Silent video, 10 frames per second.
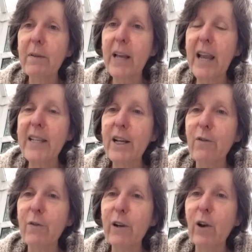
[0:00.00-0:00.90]
get
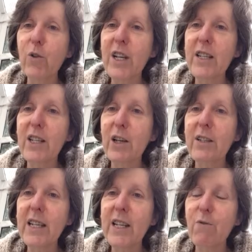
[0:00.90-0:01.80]
yourself logged into
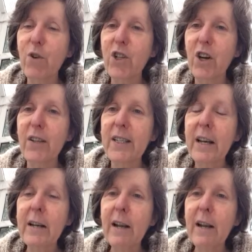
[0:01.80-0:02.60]
TT Rockstars.